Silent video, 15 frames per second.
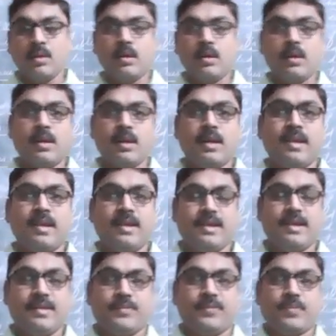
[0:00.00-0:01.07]
Hi,
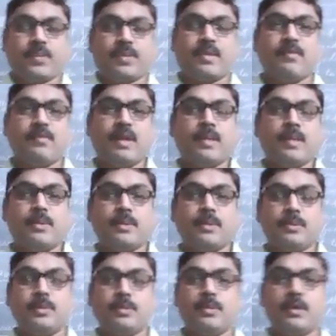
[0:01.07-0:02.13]
welcome
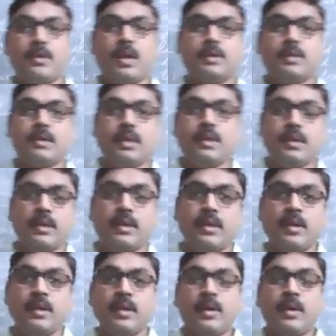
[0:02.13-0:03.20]
to CLAT chat.
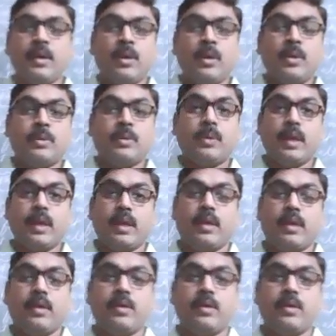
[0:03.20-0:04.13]
Today